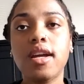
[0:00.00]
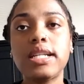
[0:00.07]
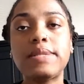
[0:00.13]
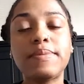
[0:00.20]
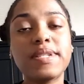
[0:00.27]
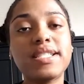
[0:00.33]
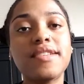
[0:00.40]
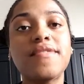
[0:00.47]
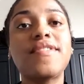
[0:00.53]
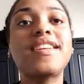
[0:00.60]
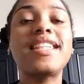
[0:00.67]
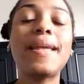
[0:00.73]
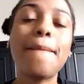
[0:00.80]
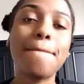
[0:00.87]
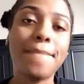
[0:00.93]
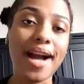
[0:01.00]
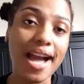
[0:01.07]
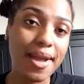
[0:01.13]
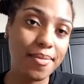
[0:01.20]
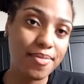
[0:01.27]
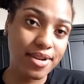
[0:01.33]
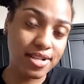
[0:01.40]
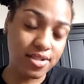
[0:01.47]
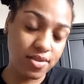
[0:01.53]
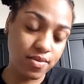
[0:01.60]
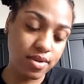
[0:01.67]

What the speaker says: specifically my breast